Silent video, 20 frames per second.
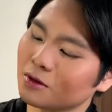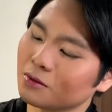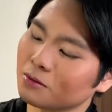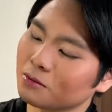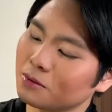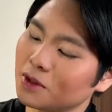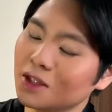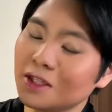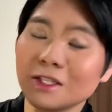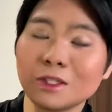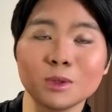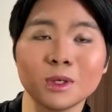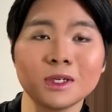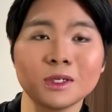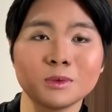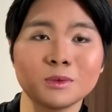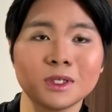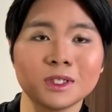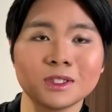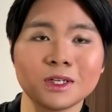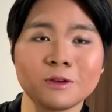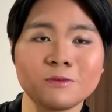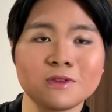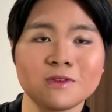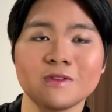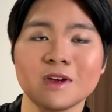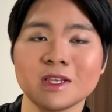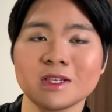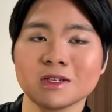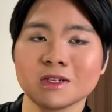BT21 times
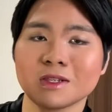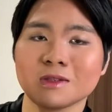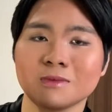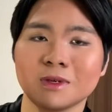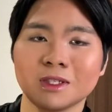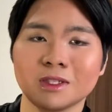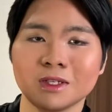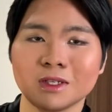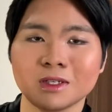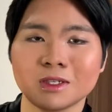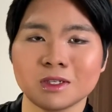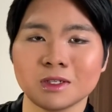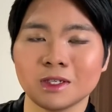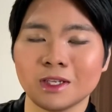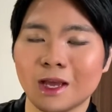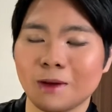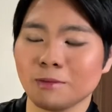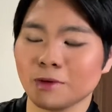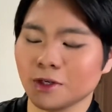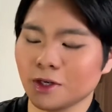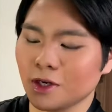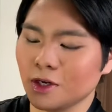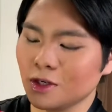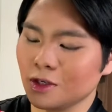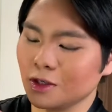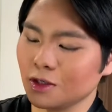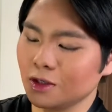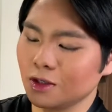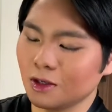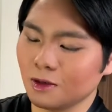Vice Cosmetics collaboration.